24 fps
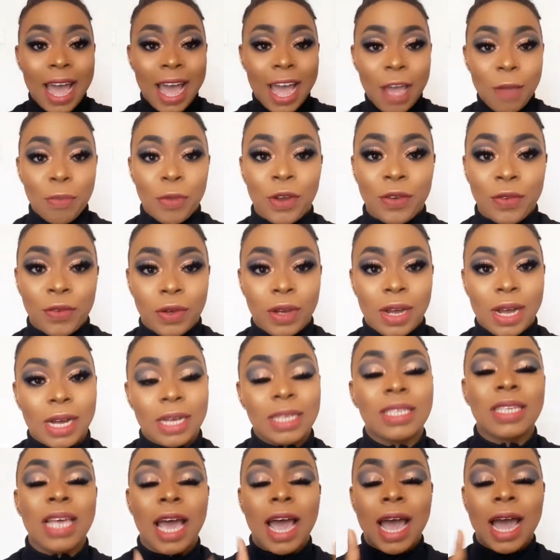hi beautiful
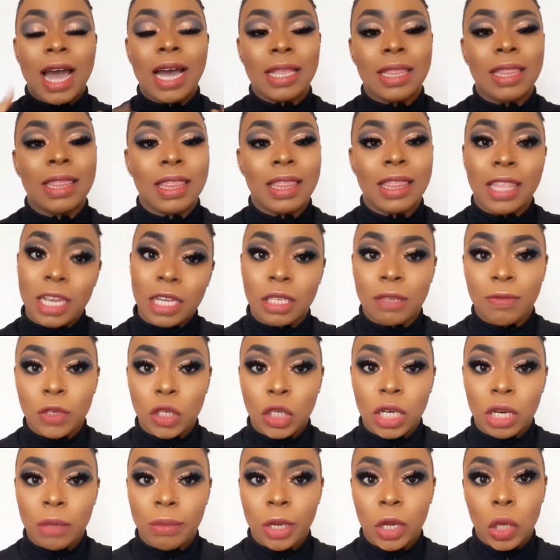hearts and thanks for
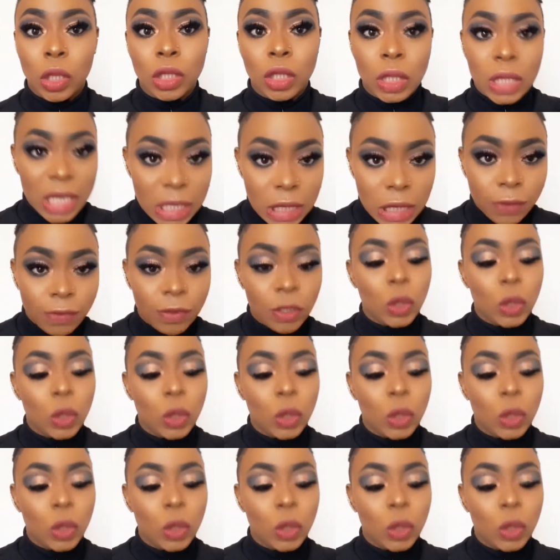joining me on today's